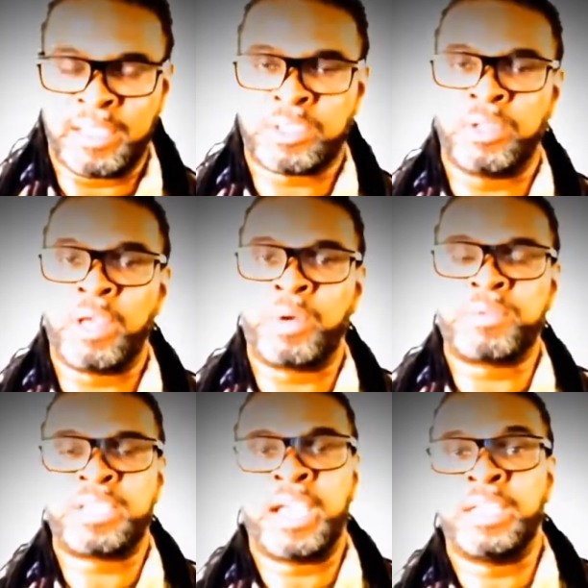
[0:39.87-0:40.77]
So now what I'm
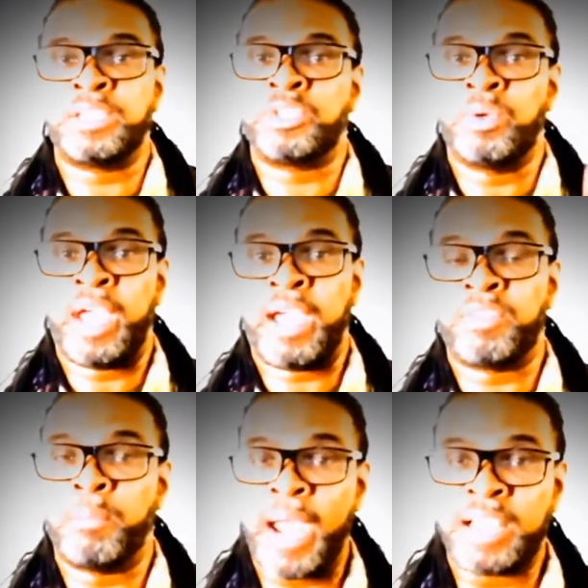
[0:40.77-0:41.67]
saying is you have
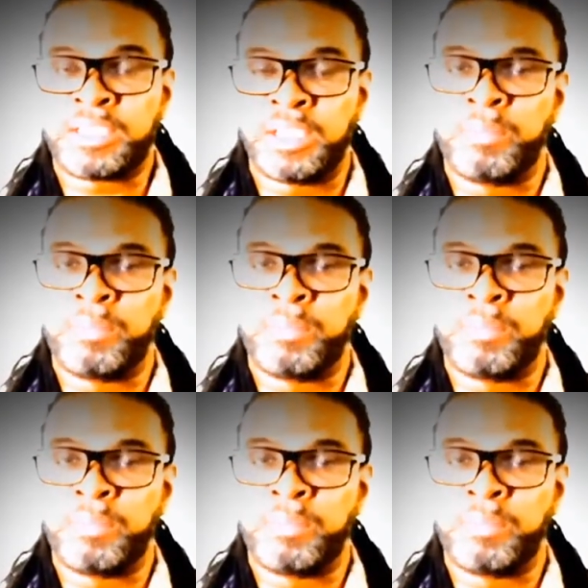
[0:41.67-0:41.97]
the masculine,